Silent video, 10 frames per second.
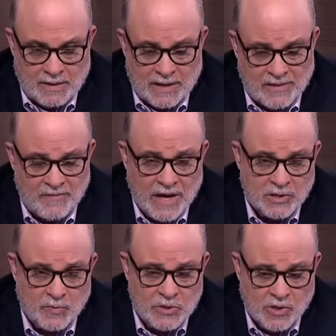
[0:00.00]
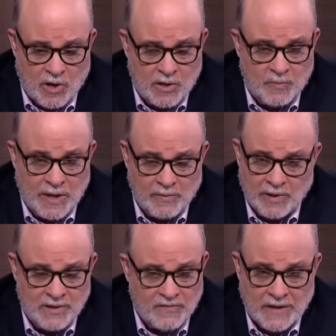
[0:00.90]
than the vast majority of
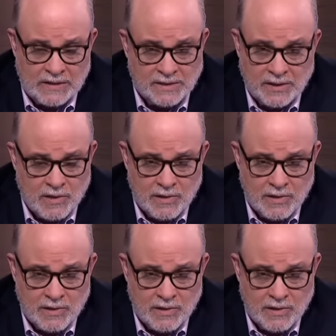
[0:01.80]
people on the face of the